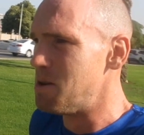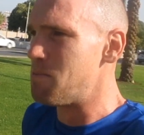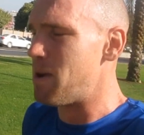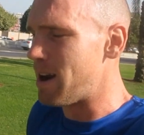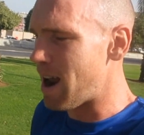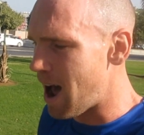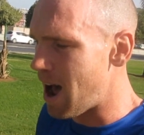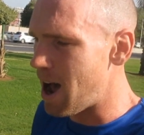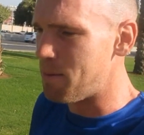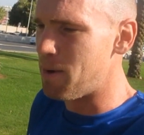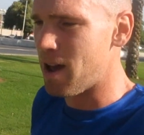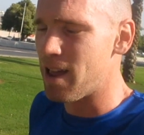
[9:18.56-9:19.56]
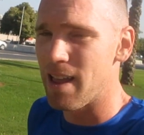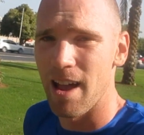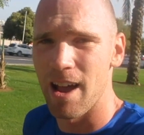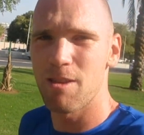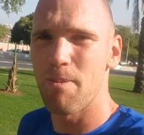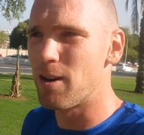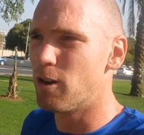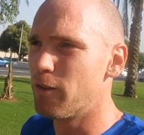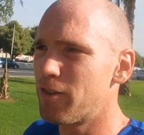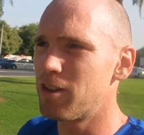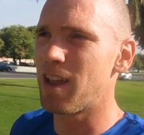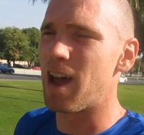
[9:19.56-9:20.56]
But that's about all
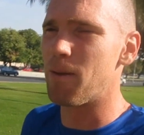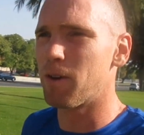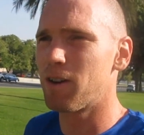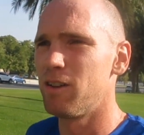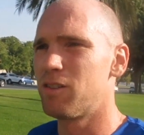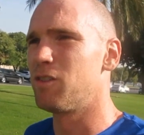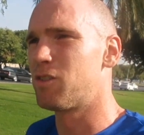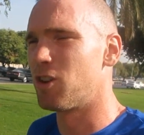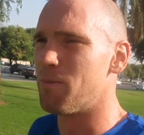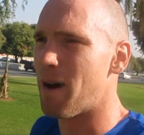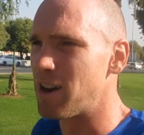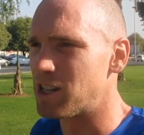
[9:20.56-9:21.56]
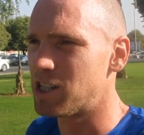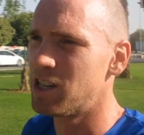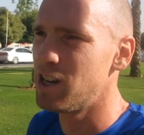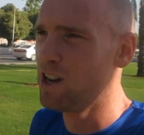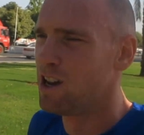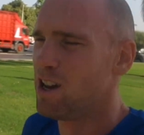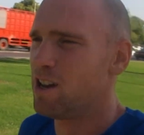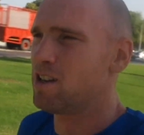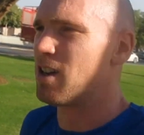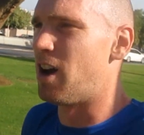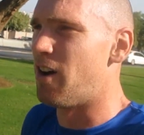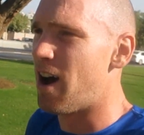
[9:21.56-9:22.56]
for today. I'm not going to do too much.
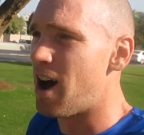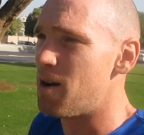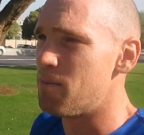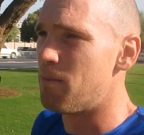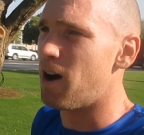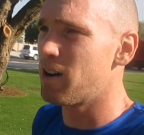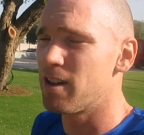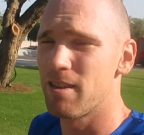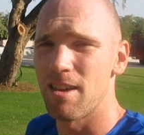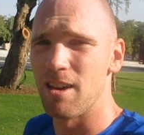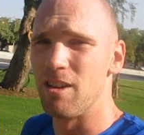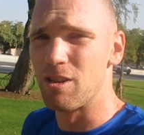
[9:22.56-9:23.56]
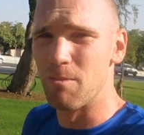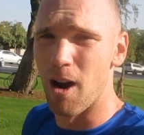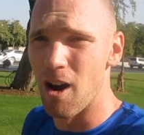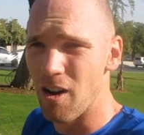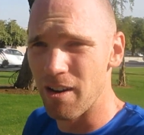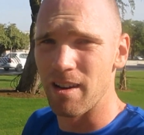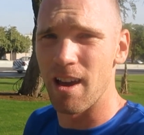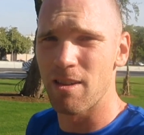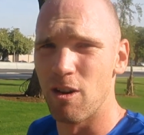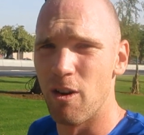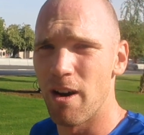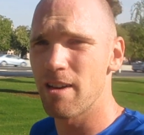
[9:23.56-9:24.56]
So I'm going to see you tomorrow, and as
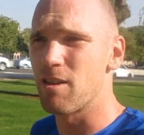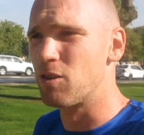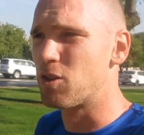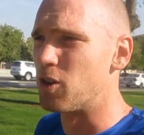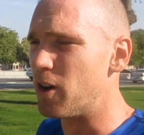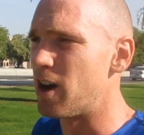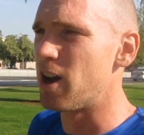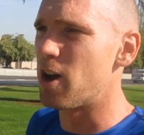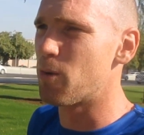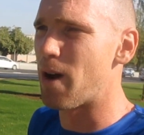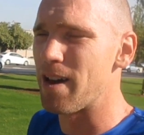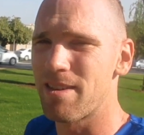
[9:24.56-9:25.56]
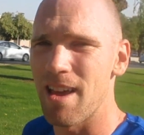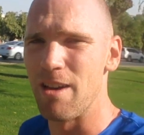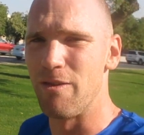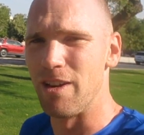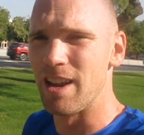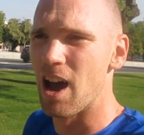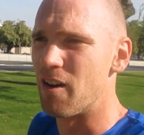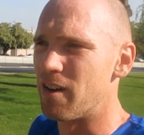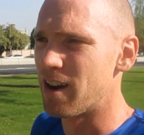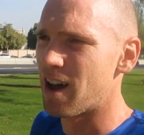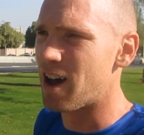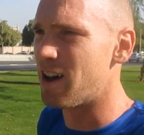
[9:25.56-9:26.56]
always I'll do a race day video,
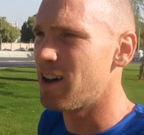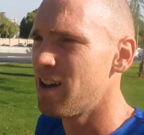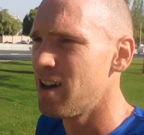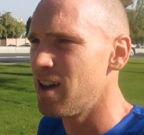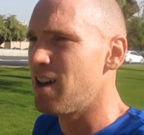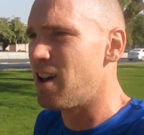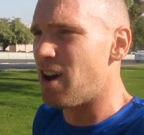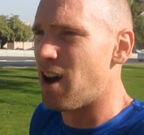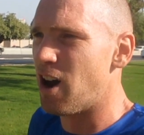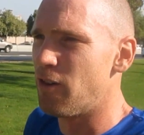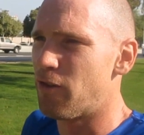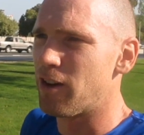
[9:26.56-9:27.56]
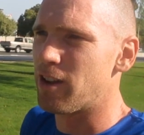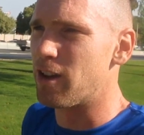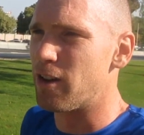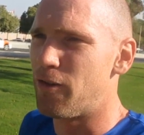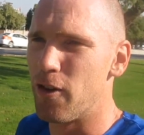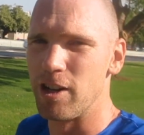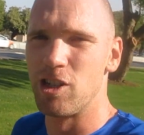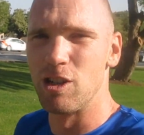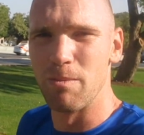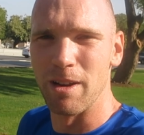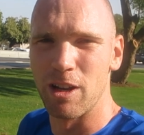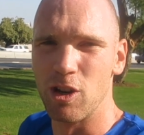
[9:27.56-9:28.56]
and hopefully the footage
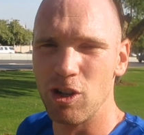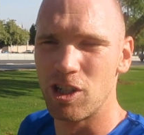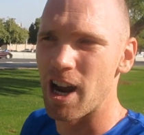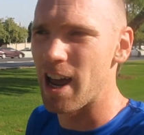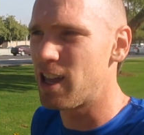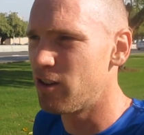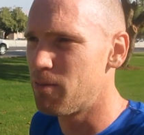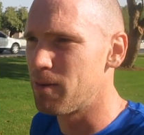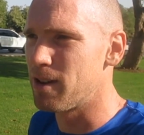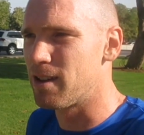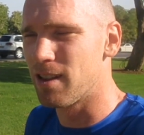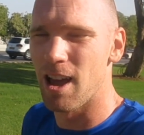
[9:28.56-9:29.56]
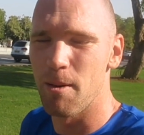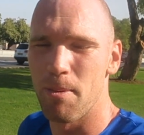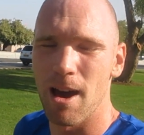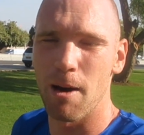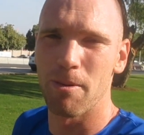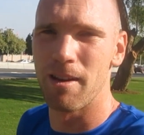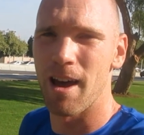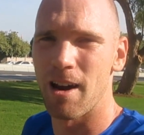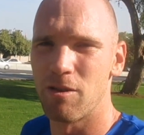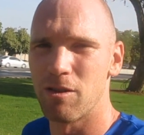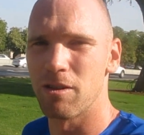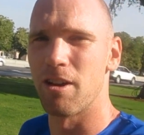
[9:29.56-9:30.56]
shouldn't be too shaky with me leaping up and down
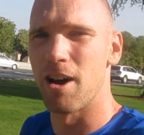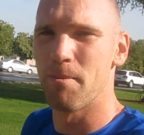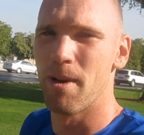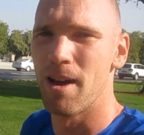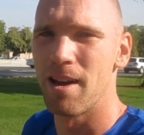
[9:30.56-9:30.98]
all the time.